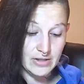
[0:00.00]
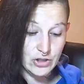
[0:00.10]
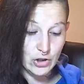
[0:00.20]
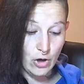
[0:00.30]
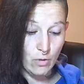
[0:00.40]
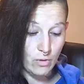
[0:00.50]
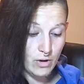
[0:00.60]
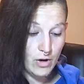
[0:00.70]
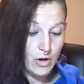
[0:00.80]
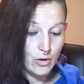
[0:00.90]
So
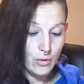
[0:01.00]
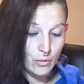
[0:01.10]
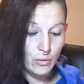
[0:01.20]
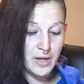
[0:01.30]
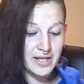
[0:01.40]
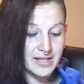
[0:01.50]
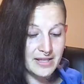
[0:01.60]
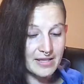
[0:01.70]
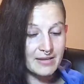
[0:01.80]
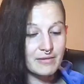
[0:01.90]
with
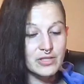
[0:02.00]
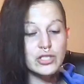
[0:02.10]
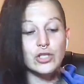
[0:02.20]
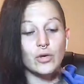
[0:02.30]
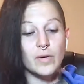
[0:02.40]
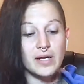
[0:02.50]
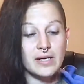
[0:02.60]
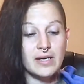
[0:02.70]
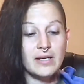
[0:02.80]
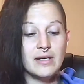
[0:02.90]

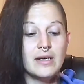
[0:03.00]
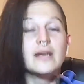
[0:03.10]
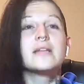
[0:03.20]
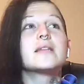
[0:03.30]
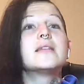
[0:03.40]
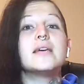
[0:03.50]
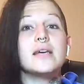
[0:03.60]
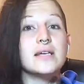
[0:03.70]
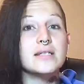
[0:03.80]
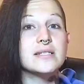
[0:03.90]
doing
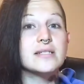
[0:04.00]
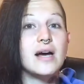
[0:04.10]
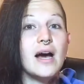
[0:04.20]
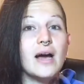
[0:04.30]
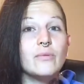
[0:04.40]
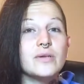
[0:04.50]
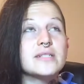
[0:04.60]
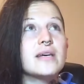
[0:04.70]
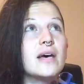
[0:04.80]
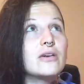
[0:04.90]
these, I will
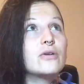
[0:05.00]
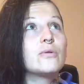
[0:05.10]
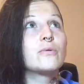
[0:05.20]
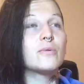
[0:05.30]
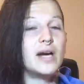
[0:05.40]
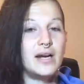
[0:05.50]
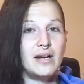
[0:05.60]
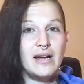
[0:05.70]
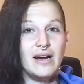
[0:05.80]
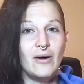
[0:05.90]
tell you right
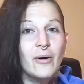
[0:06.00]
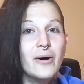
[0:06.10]
now,